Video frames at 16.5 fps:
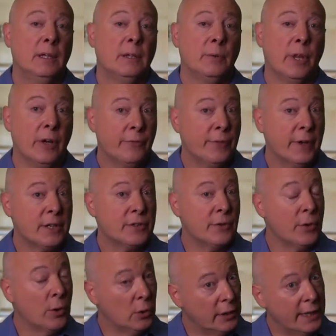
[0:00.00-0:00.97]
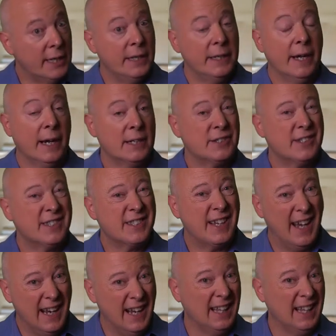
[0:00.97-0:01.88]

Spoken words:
without fixing the old leaky ducts, it's kind